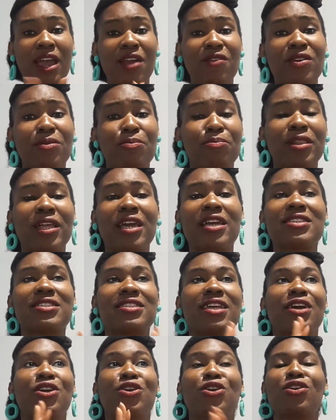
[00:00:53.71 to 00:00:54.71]
every place
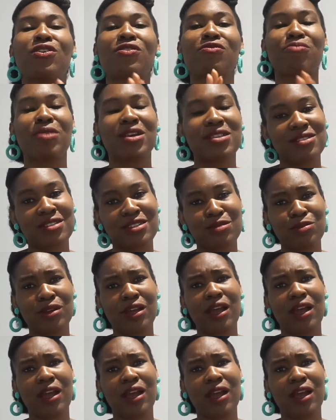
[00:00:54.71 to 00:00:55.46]
that you've messaged me.